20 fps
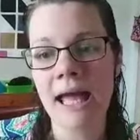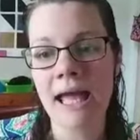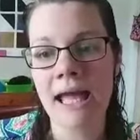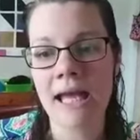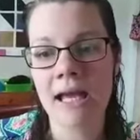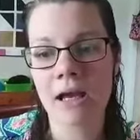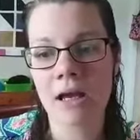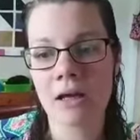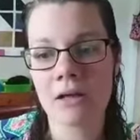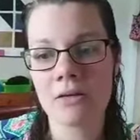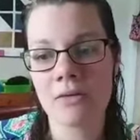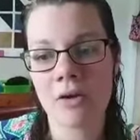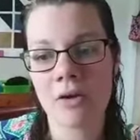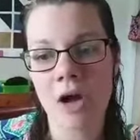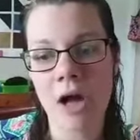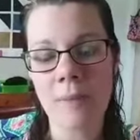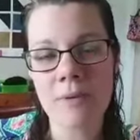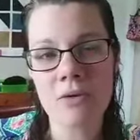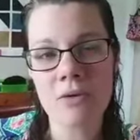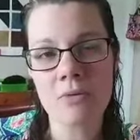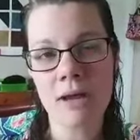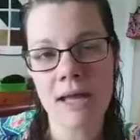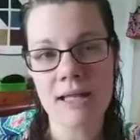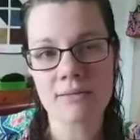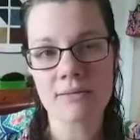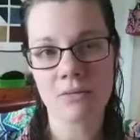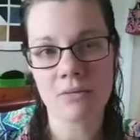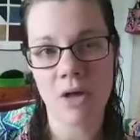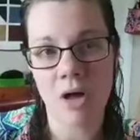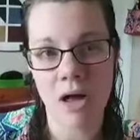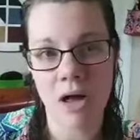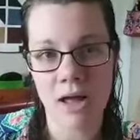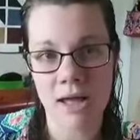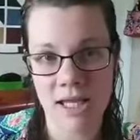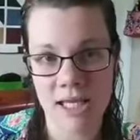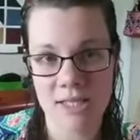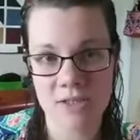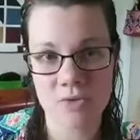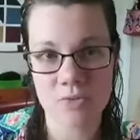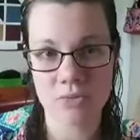And the copyright law
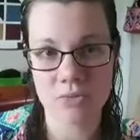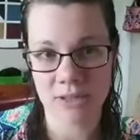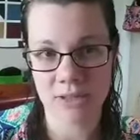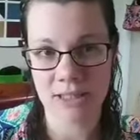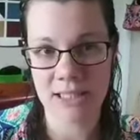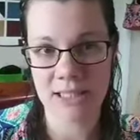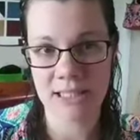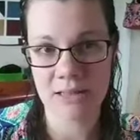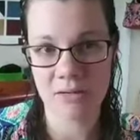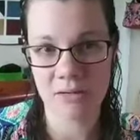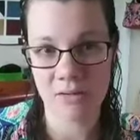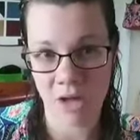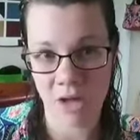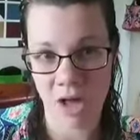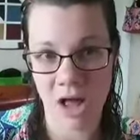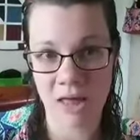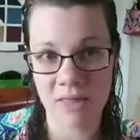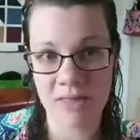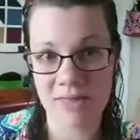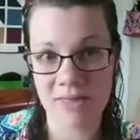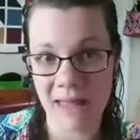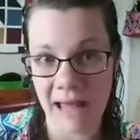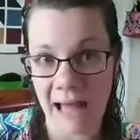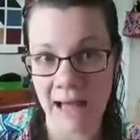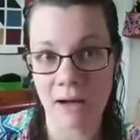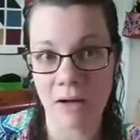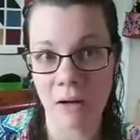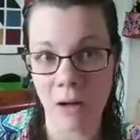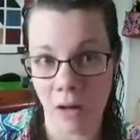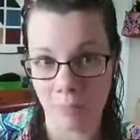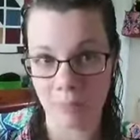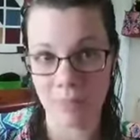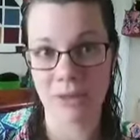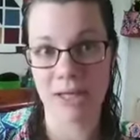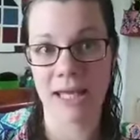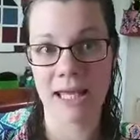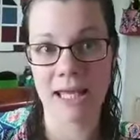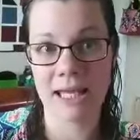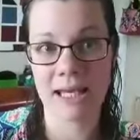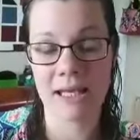is really not that
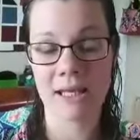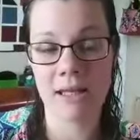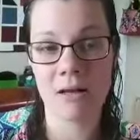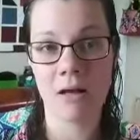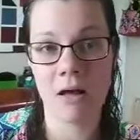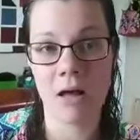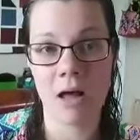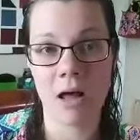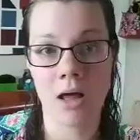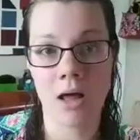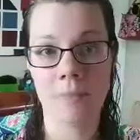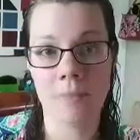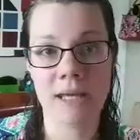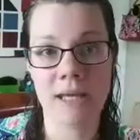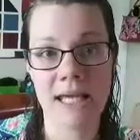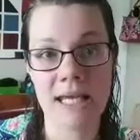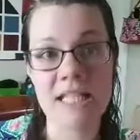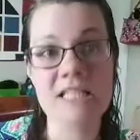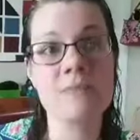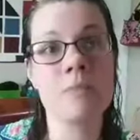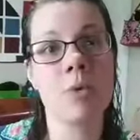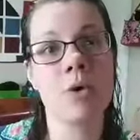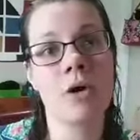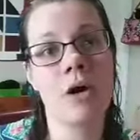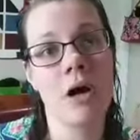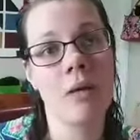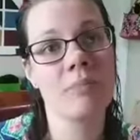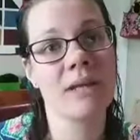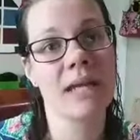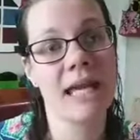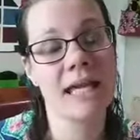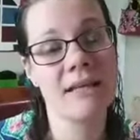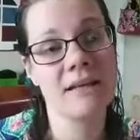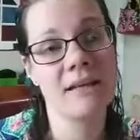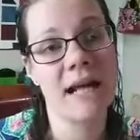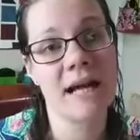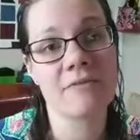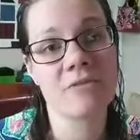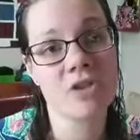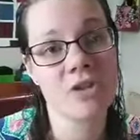complicated. Um, it gets more
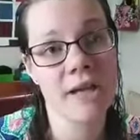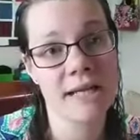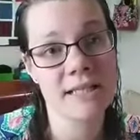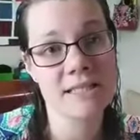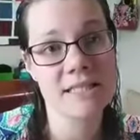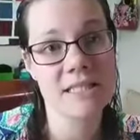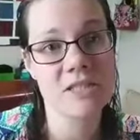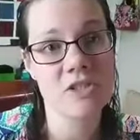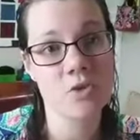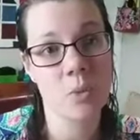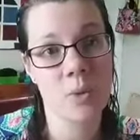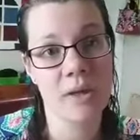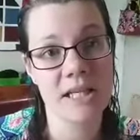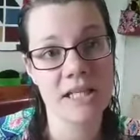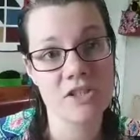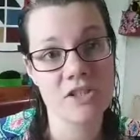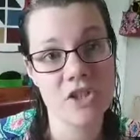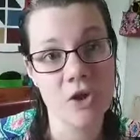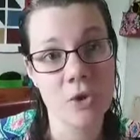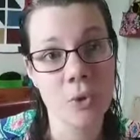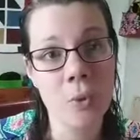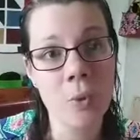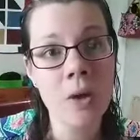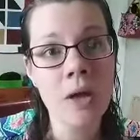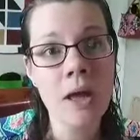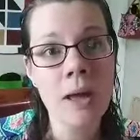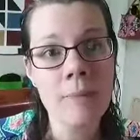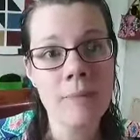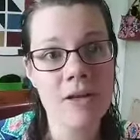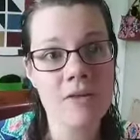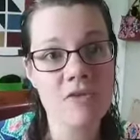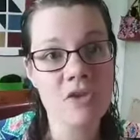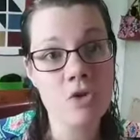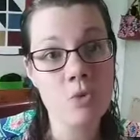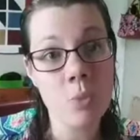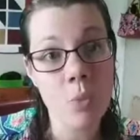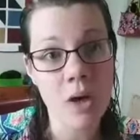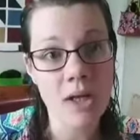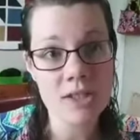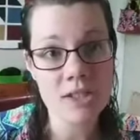complicated after 1922, but if you
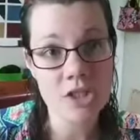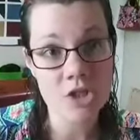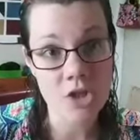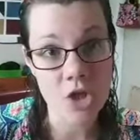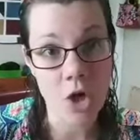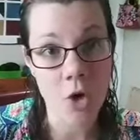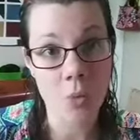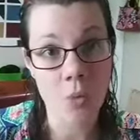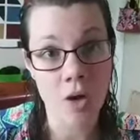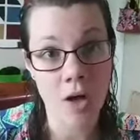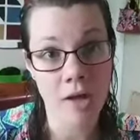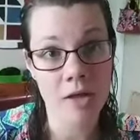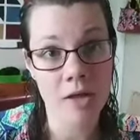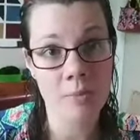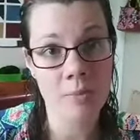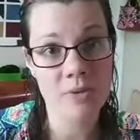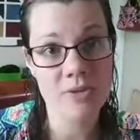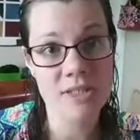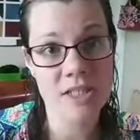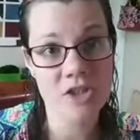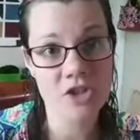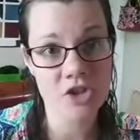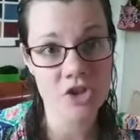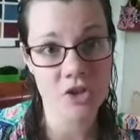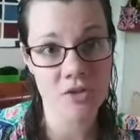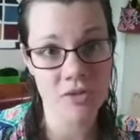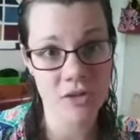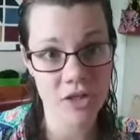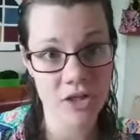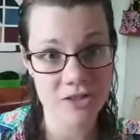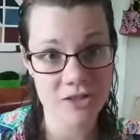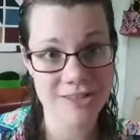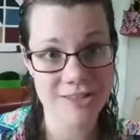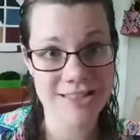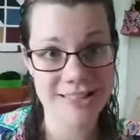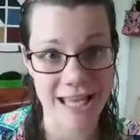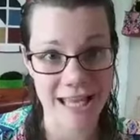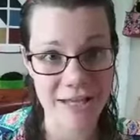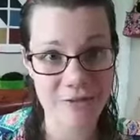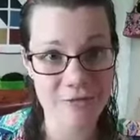want to know 100% sure that you're
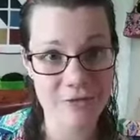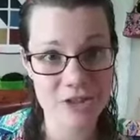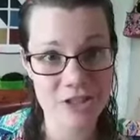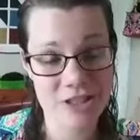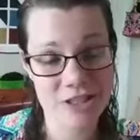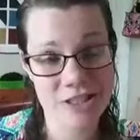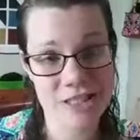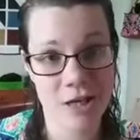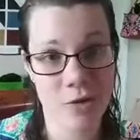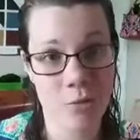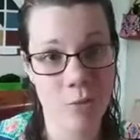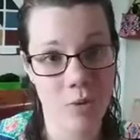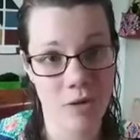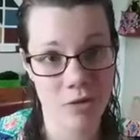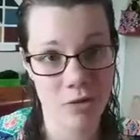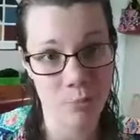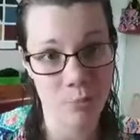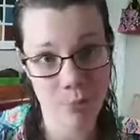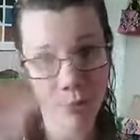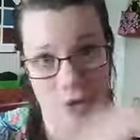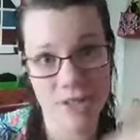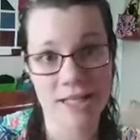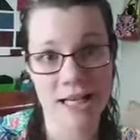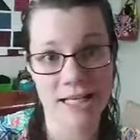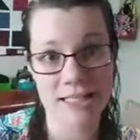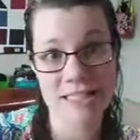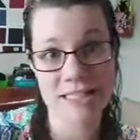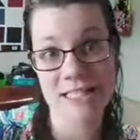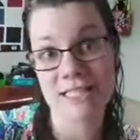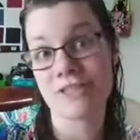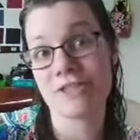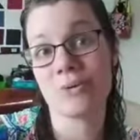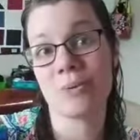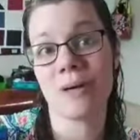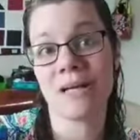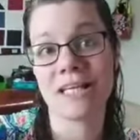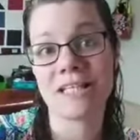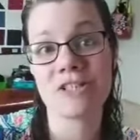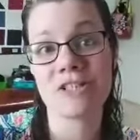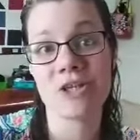safe, just stick with pre
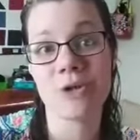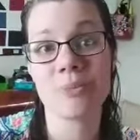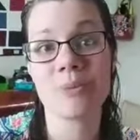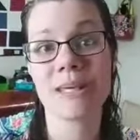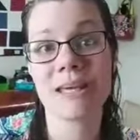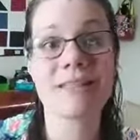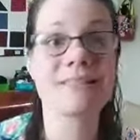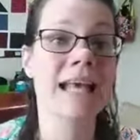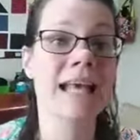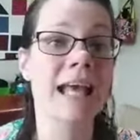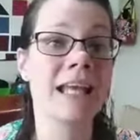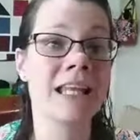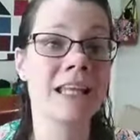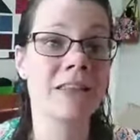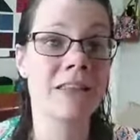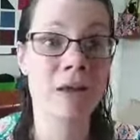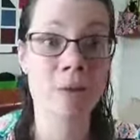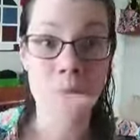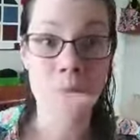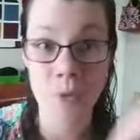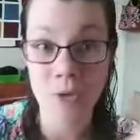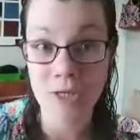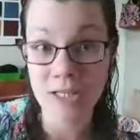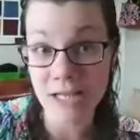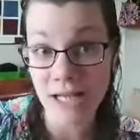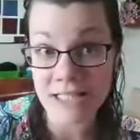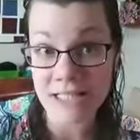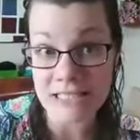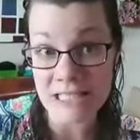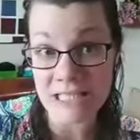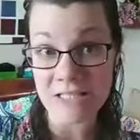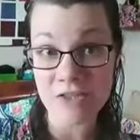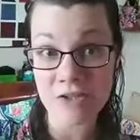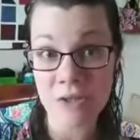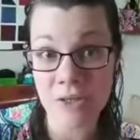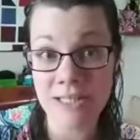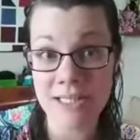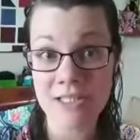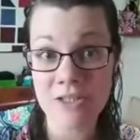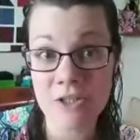1922 because anything pre
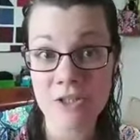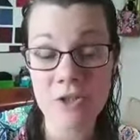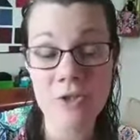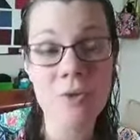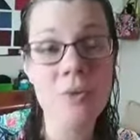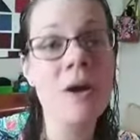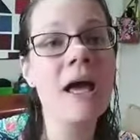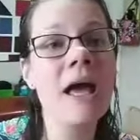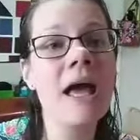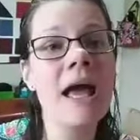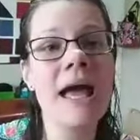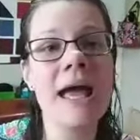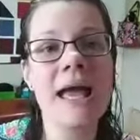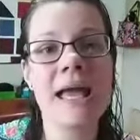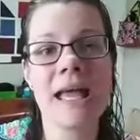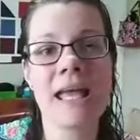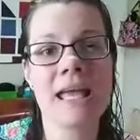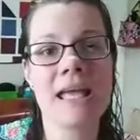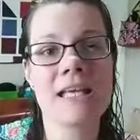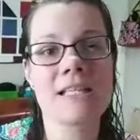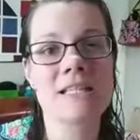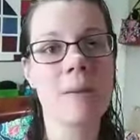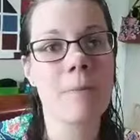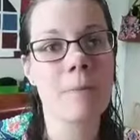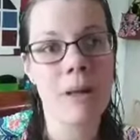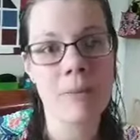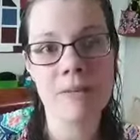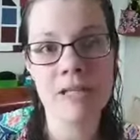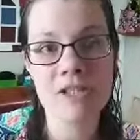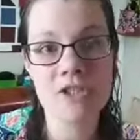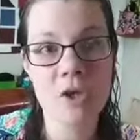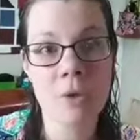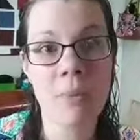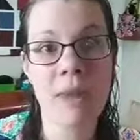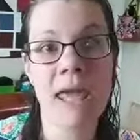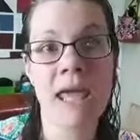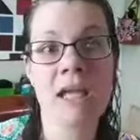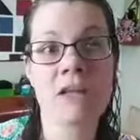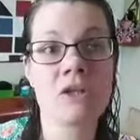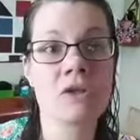1922 is public public
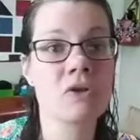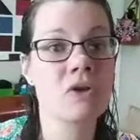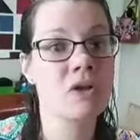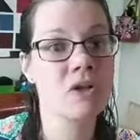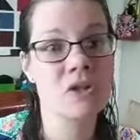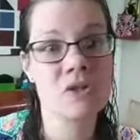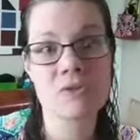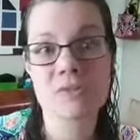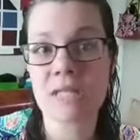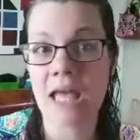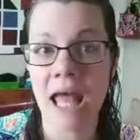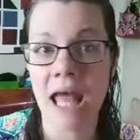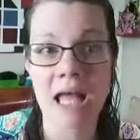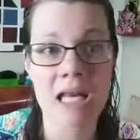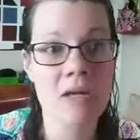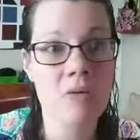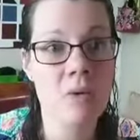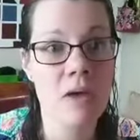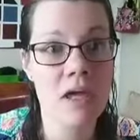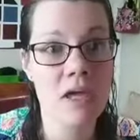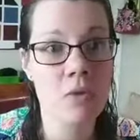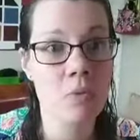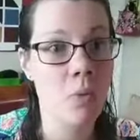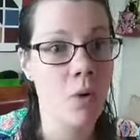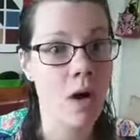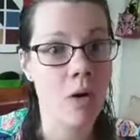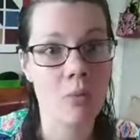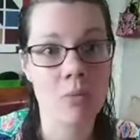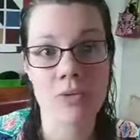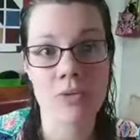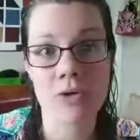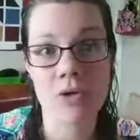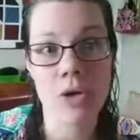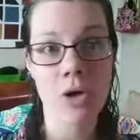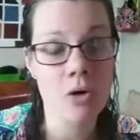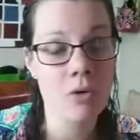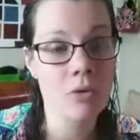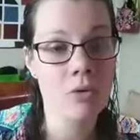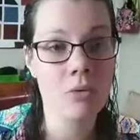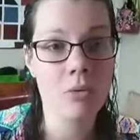domain. You can use it any way you want with
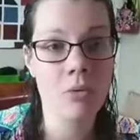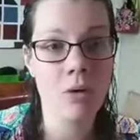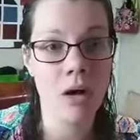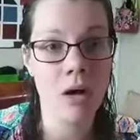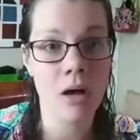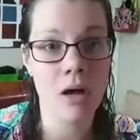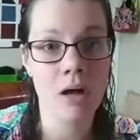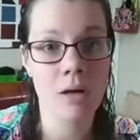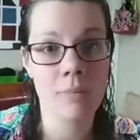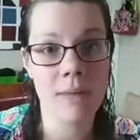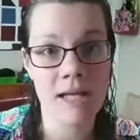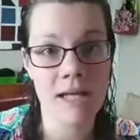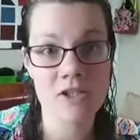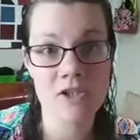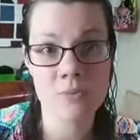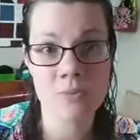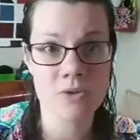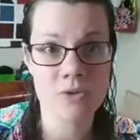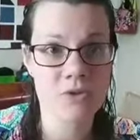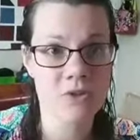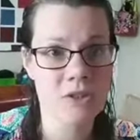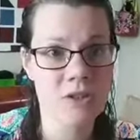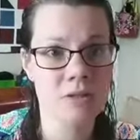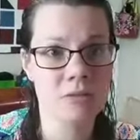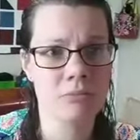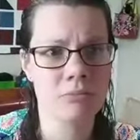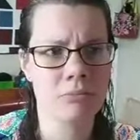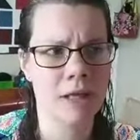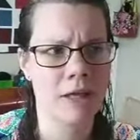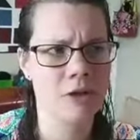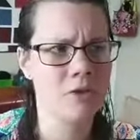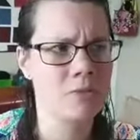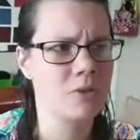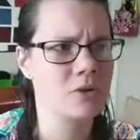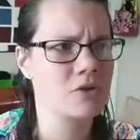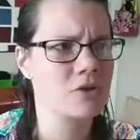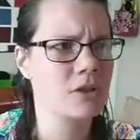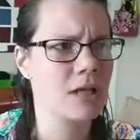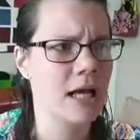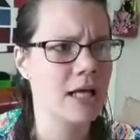no um, attribution,
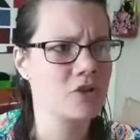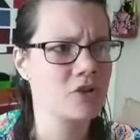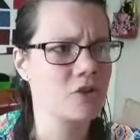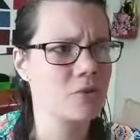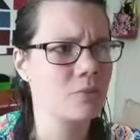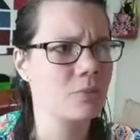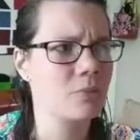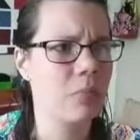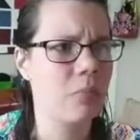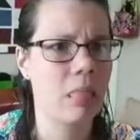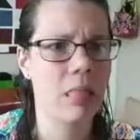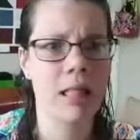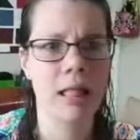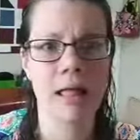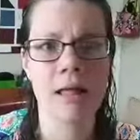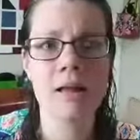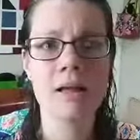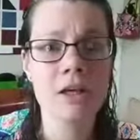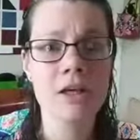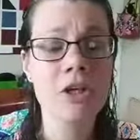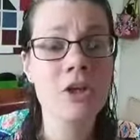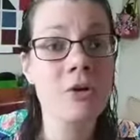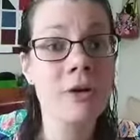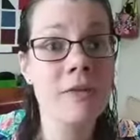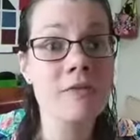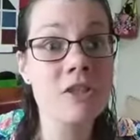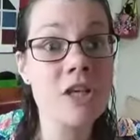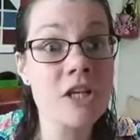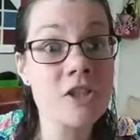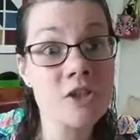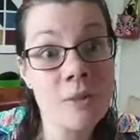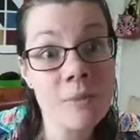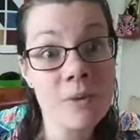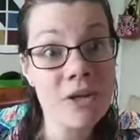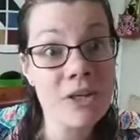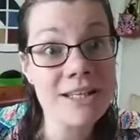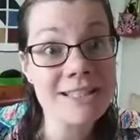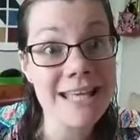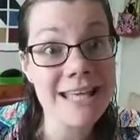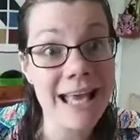attribution, attribute. You don't have to
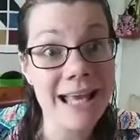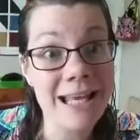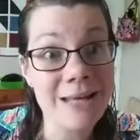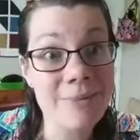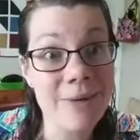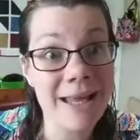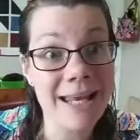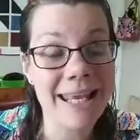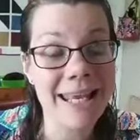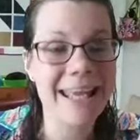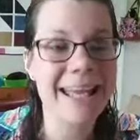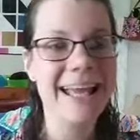attribute it to anybody.